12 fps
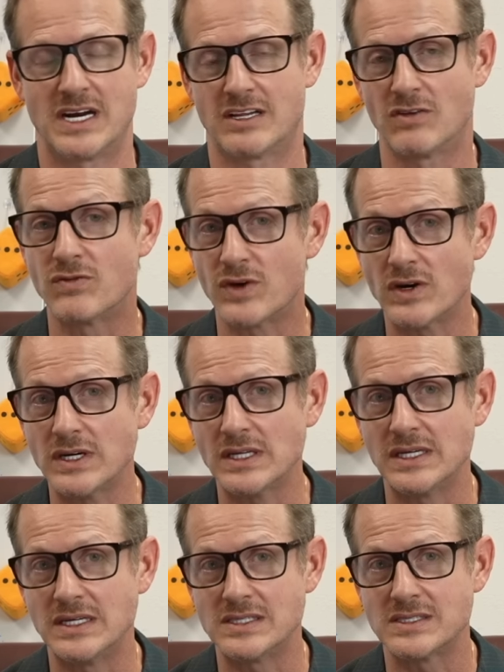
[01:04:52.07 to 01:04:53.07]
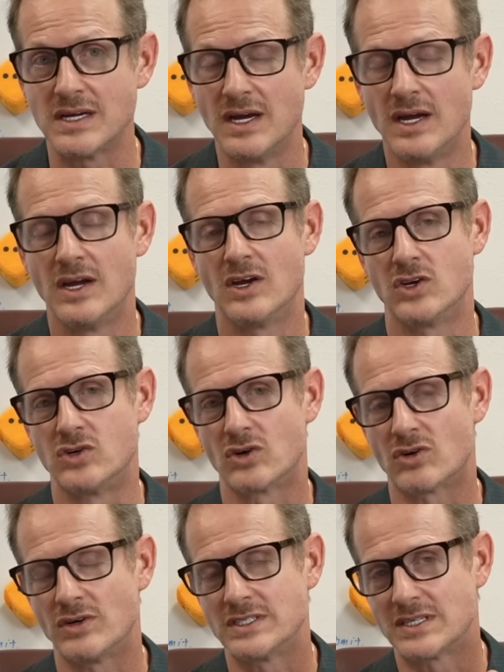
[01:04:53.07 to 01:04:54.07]
And at the very least, you're
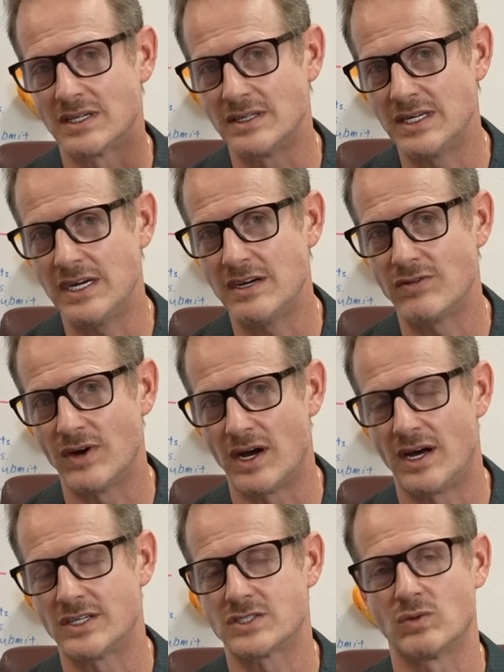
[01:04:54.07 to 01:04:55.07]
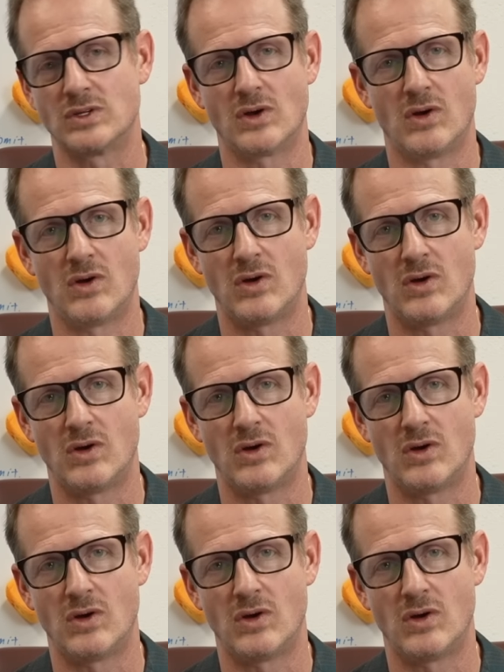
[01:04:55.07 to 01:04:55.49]
going to leave us with